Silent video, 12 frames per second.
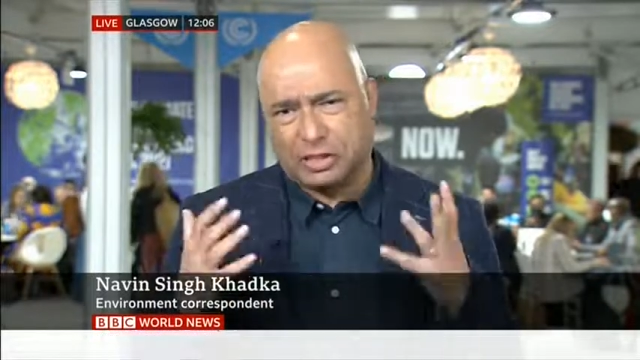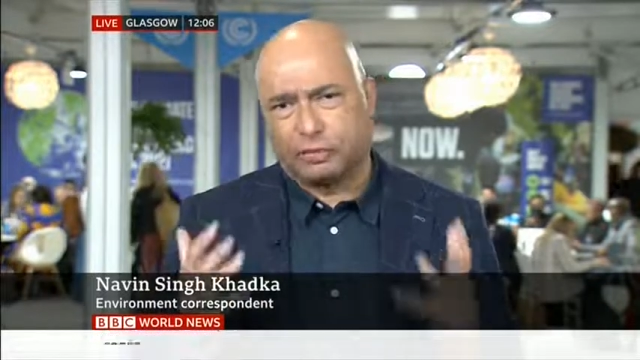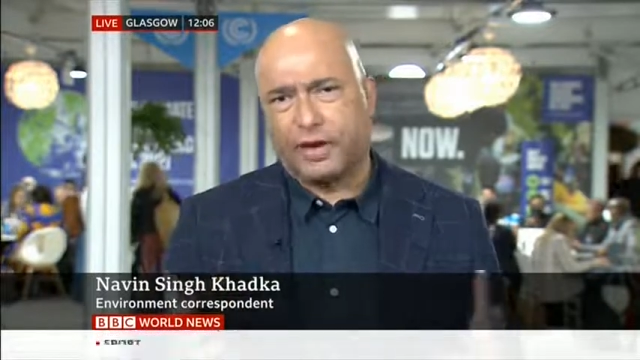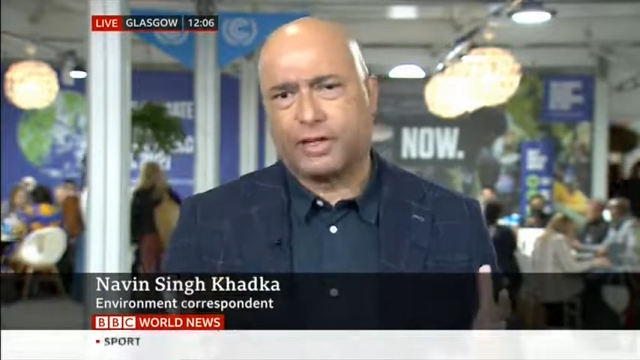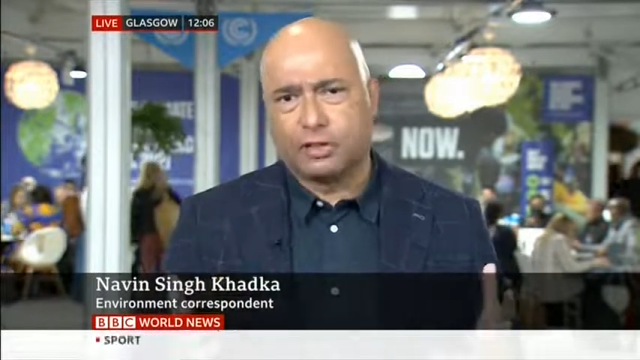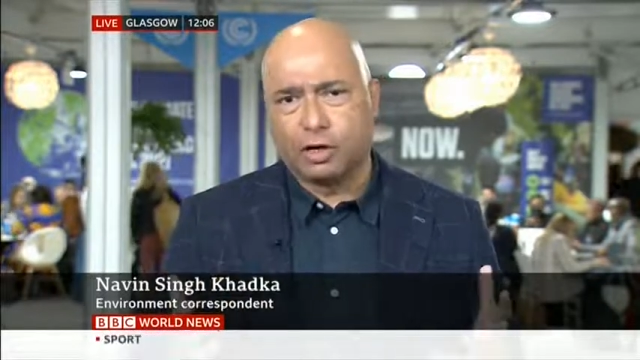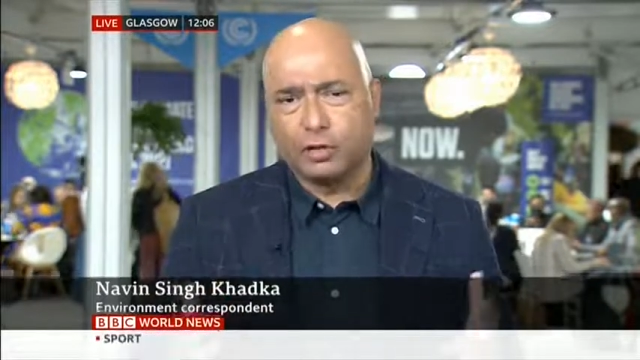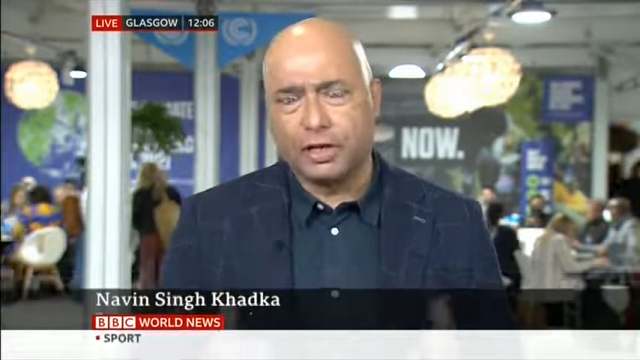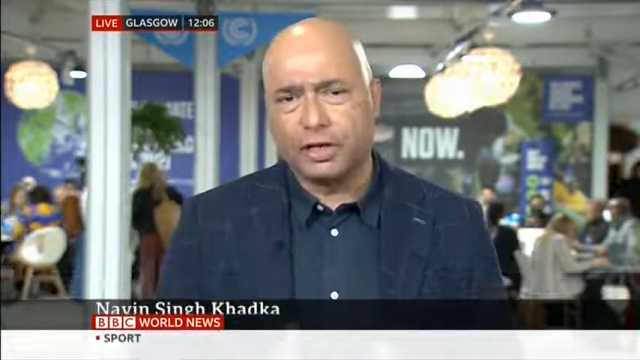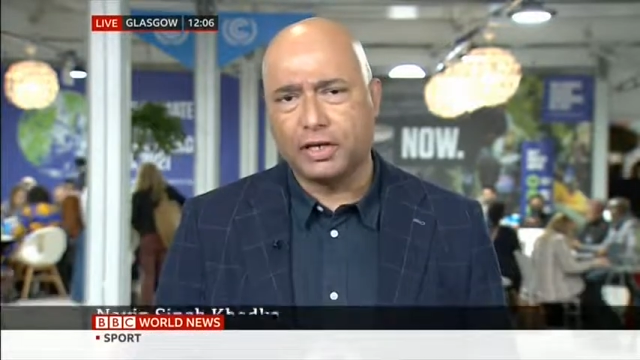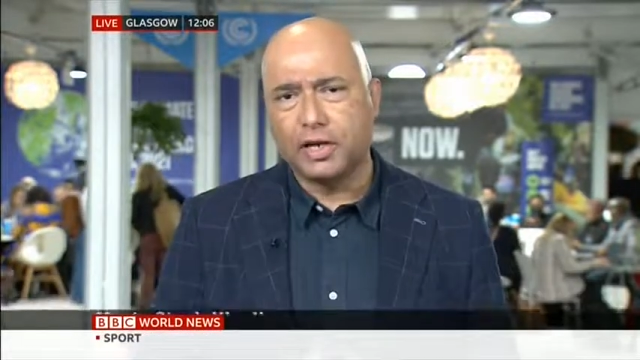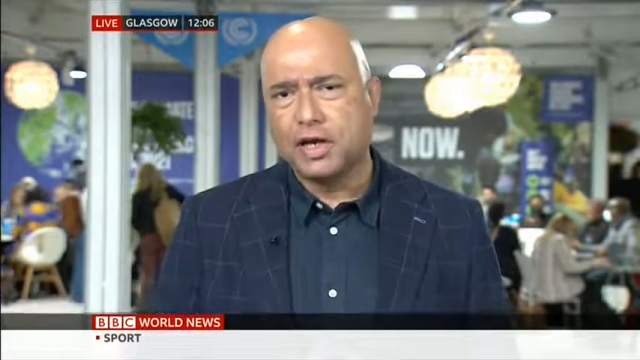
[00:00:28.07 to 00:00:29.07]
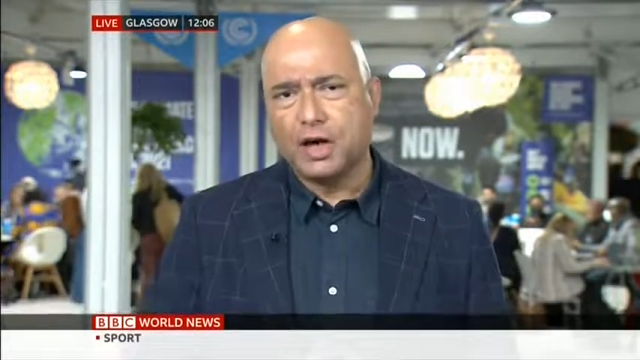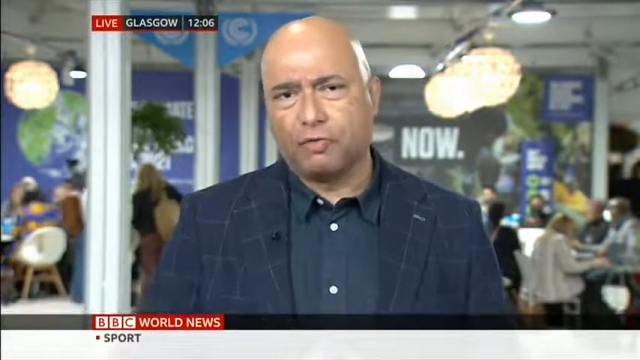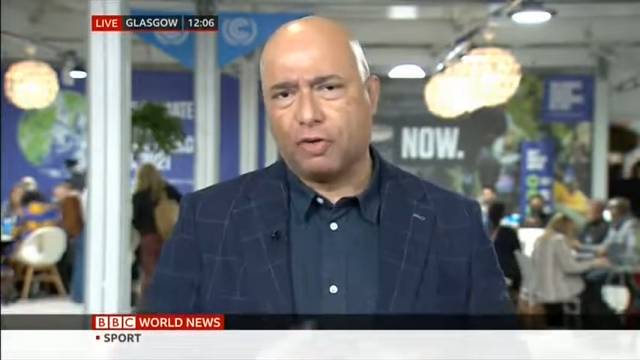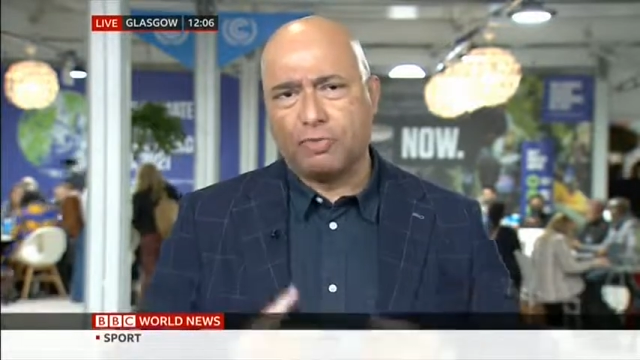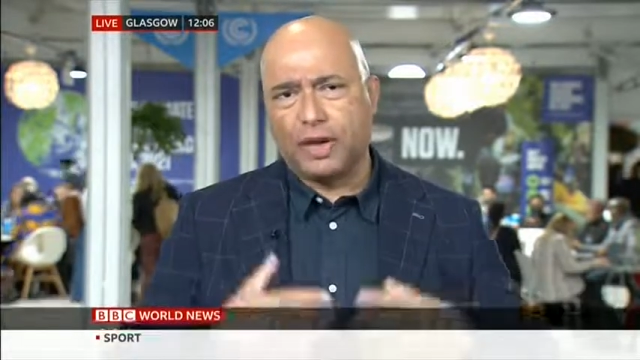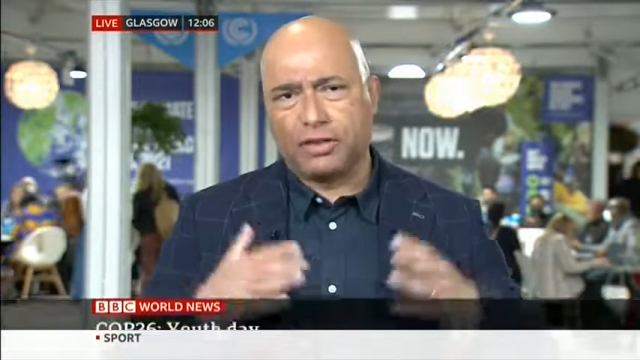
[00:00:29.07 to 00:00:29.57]
great going,
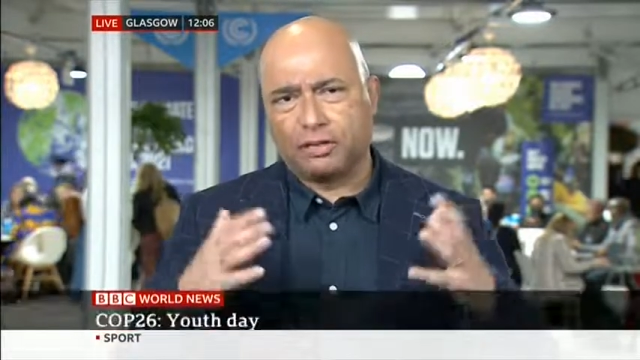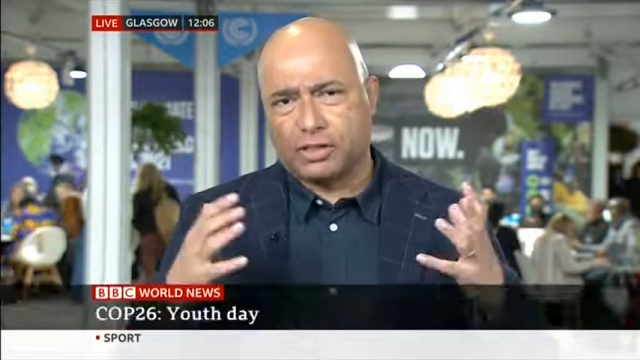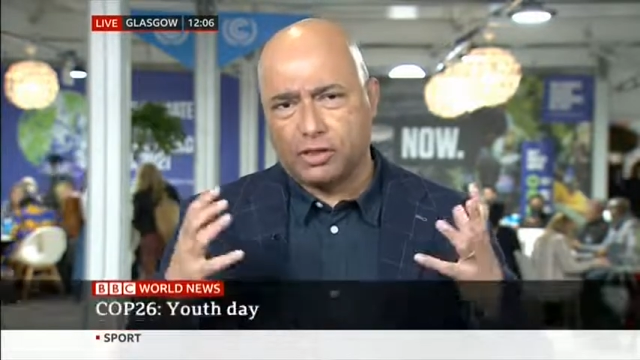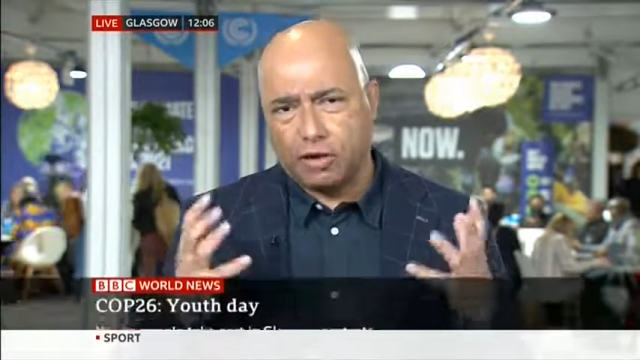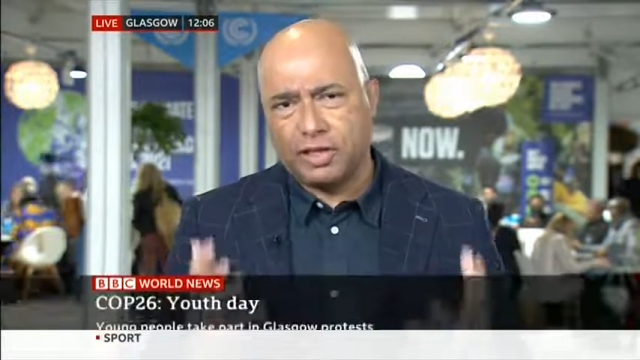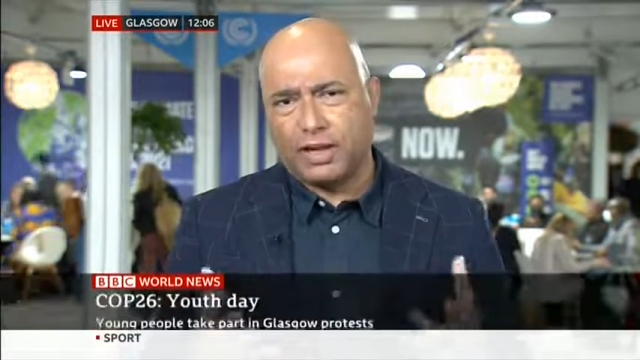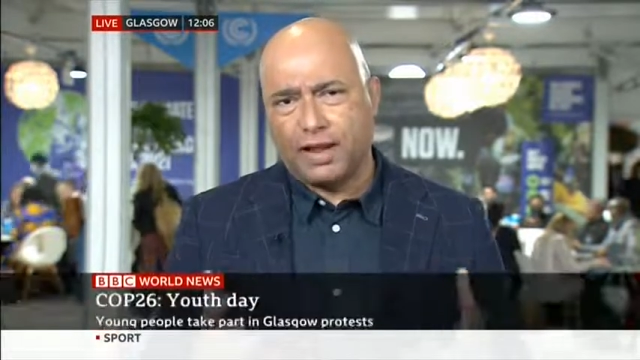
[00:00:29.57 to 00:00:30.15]
we've made solid